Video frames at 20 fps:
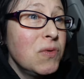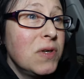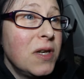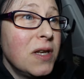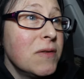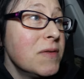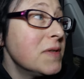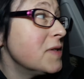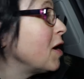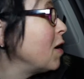All
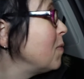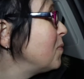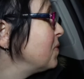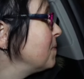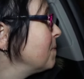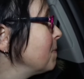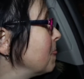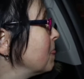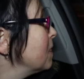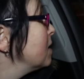closed up.
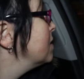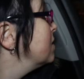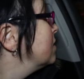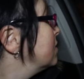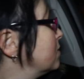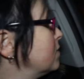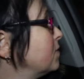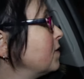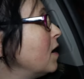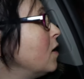
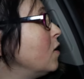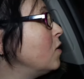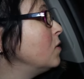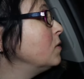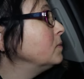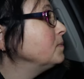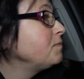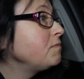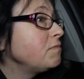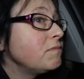So
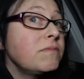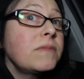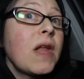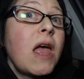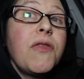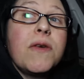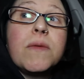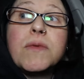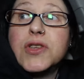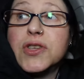I
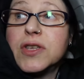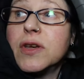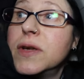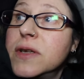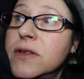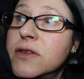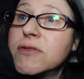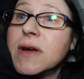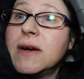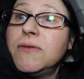think we're just going
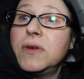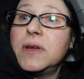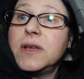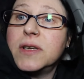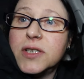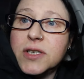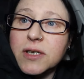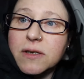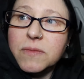to the Travelodge,